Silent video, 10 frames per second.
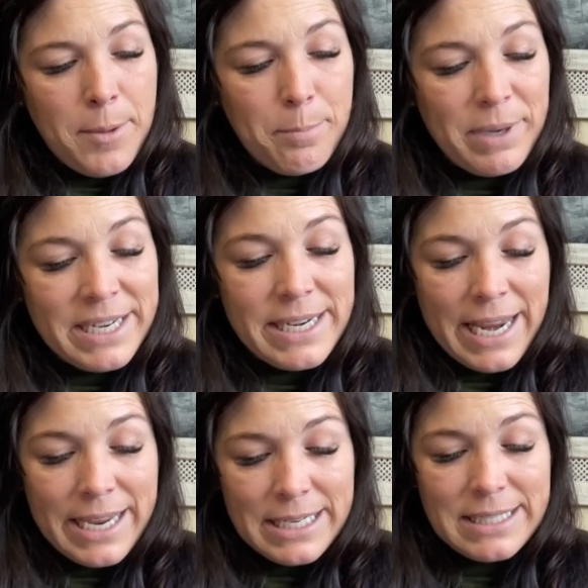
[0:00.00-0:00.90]

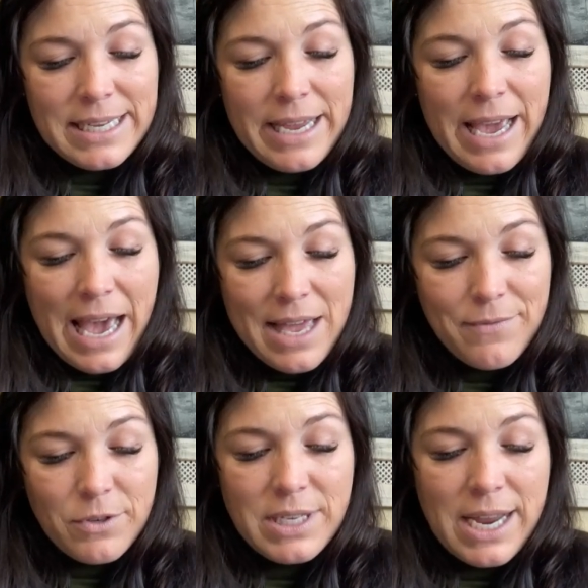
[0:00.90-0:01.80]
Bonanza
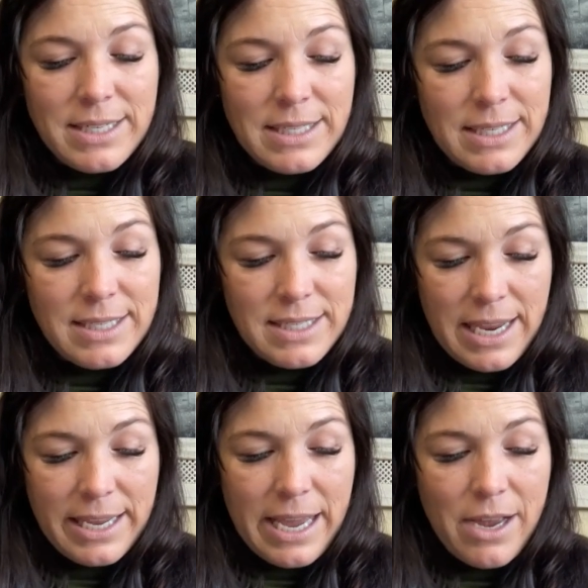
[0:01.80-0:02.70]
Advertising
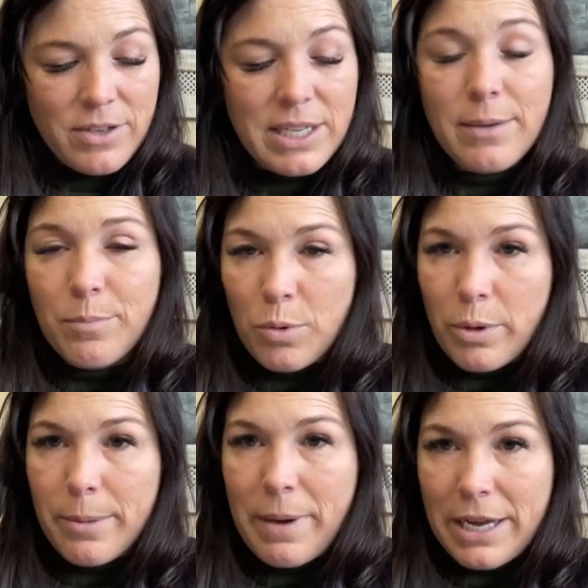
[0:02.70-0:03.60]
Steakhouse
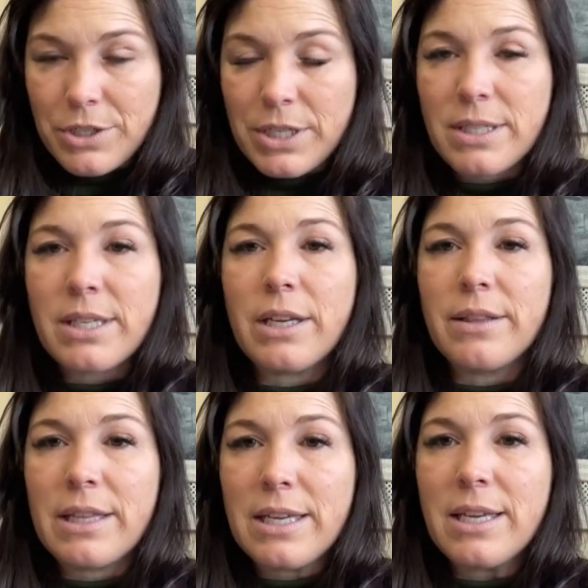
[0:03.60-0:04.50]
employee patches.
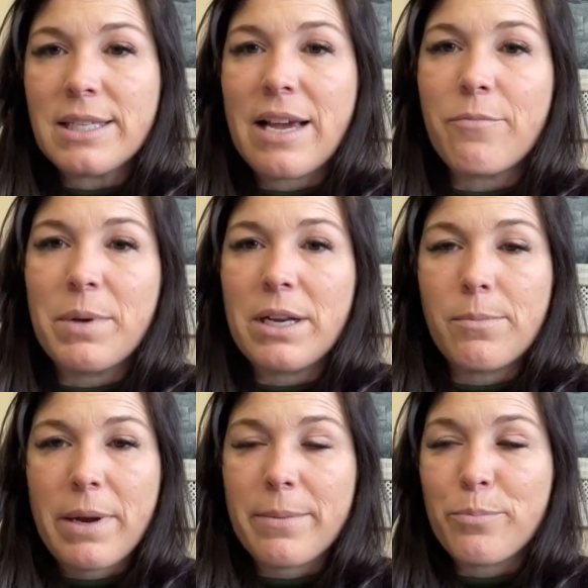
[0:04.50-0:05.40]
These have been in
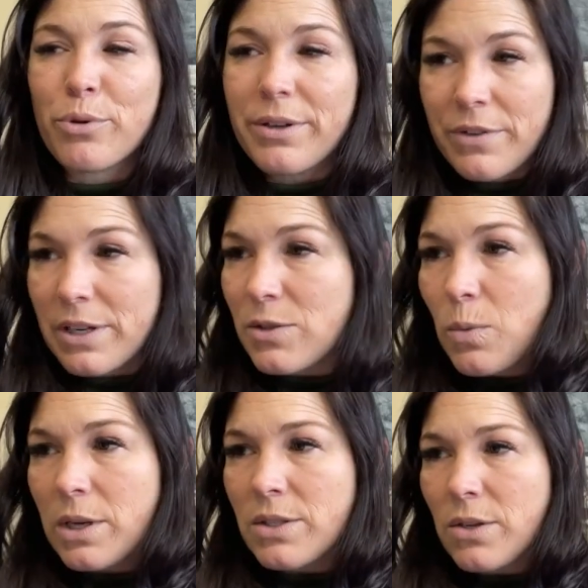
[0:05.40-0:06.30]
my previous
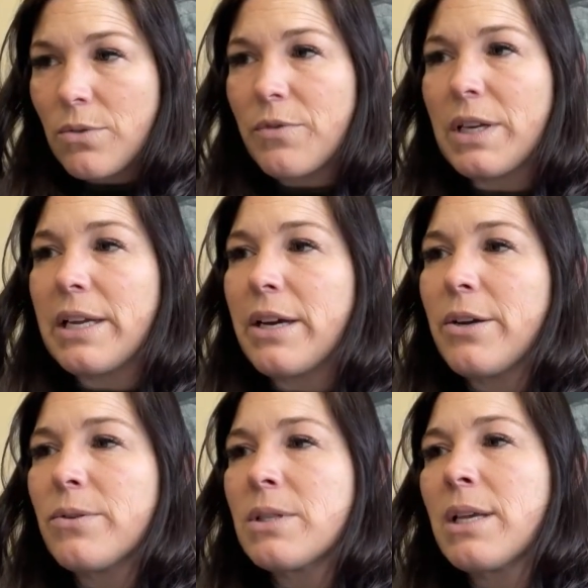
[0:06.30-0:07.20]
What Sold
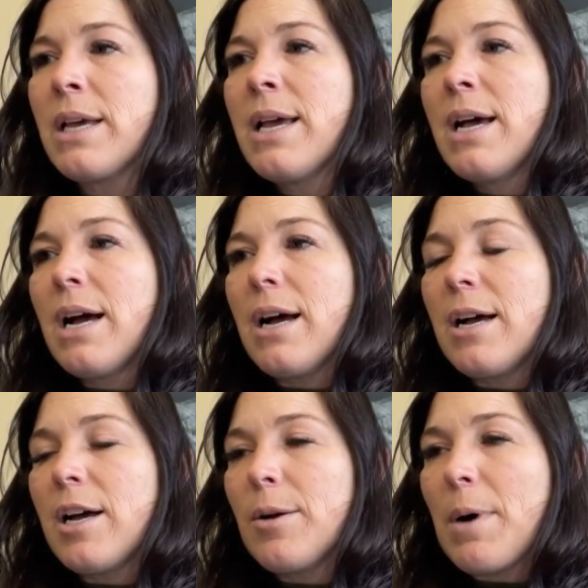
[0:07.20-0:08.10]
videos.
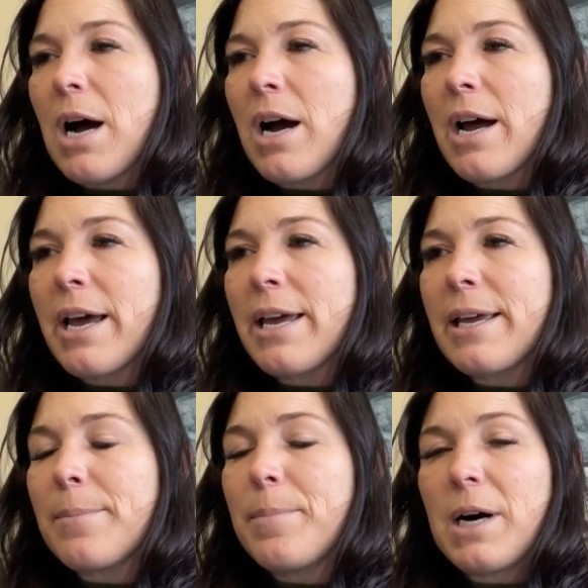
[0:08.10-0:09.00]
Um,
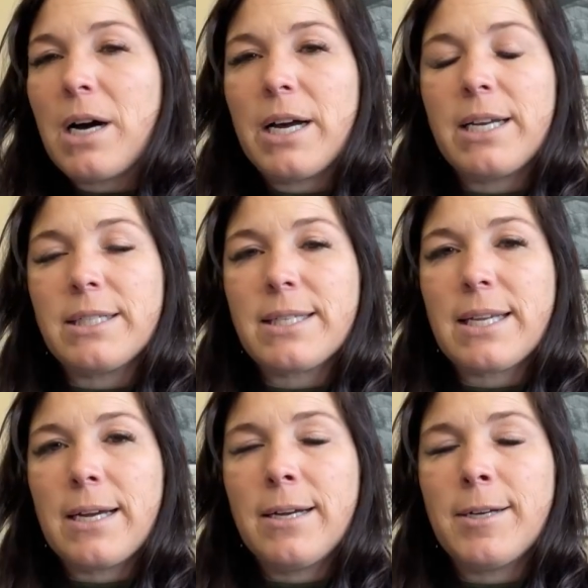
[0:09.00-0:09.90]
I bought,
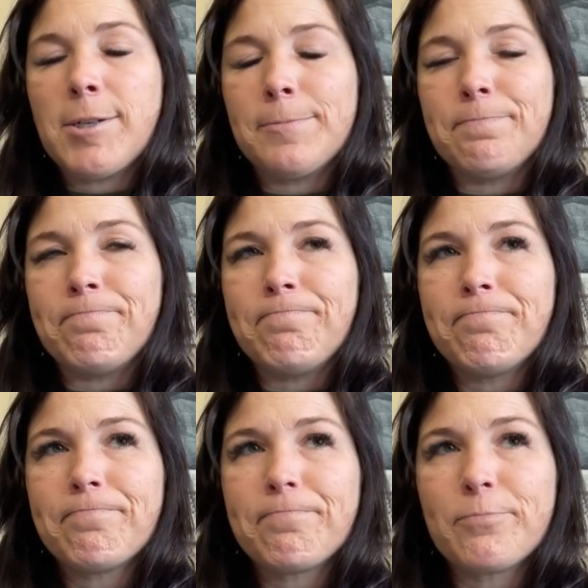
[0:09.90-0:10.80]
um,
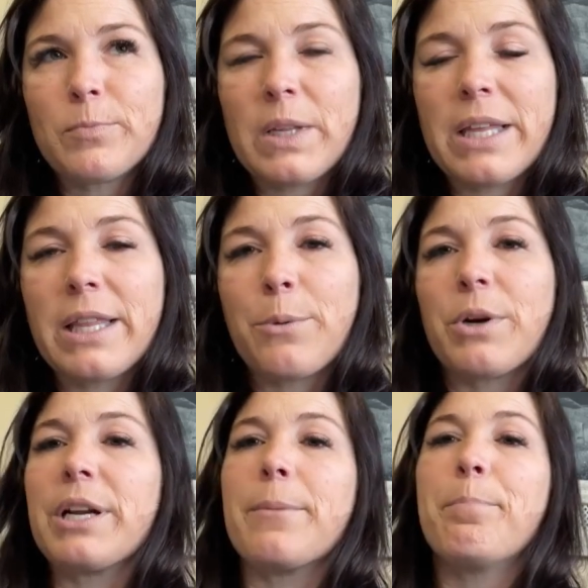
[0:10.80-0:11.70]
they were
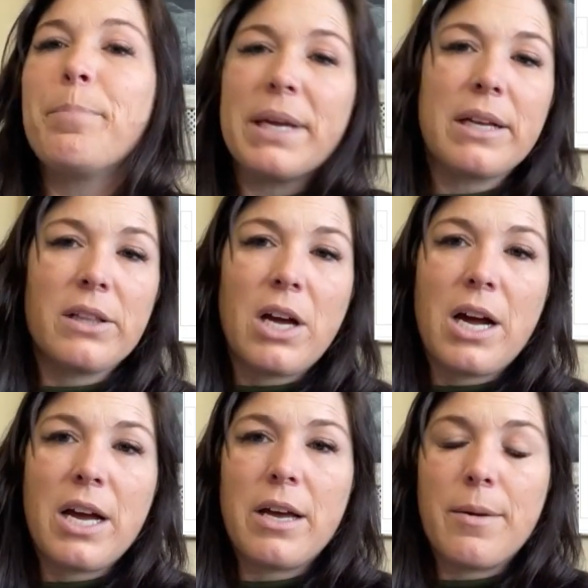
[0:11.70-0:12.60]
in a big
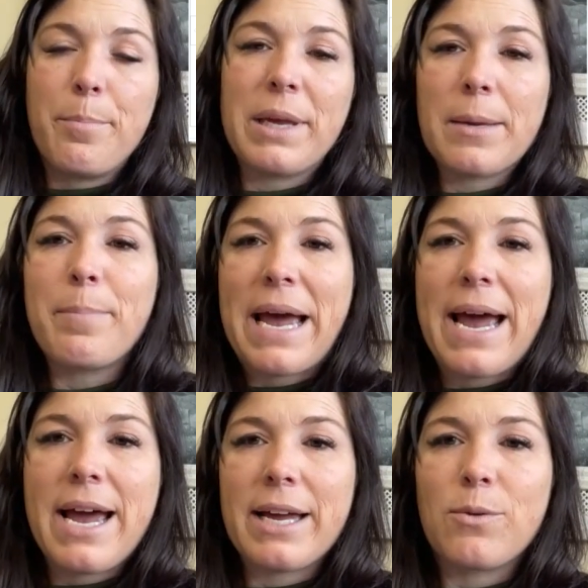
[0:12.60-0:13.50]
lot, a big
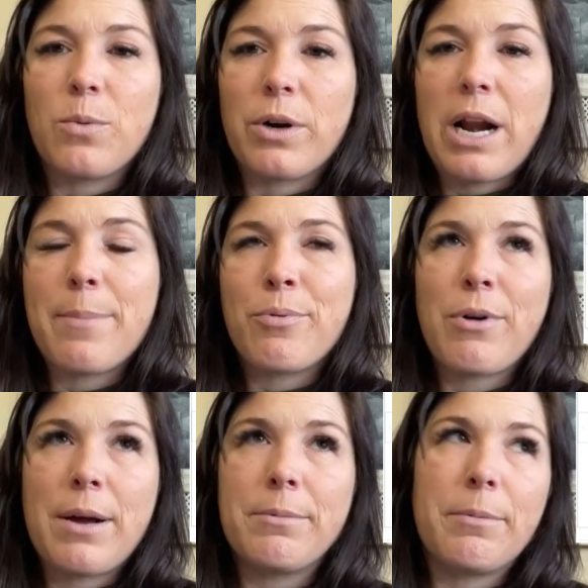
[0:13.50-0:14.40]
bag where I
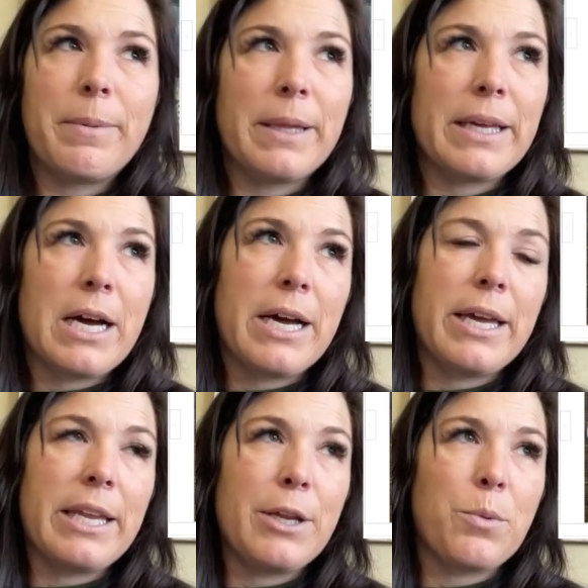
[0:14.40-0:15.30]
probably got
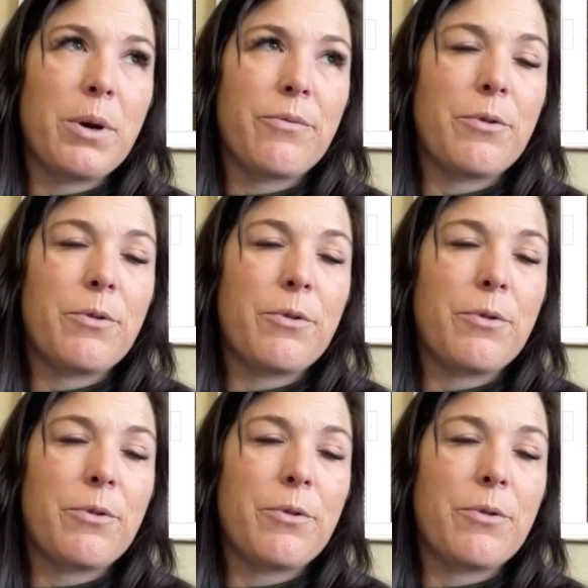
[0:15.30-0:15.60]
anywhere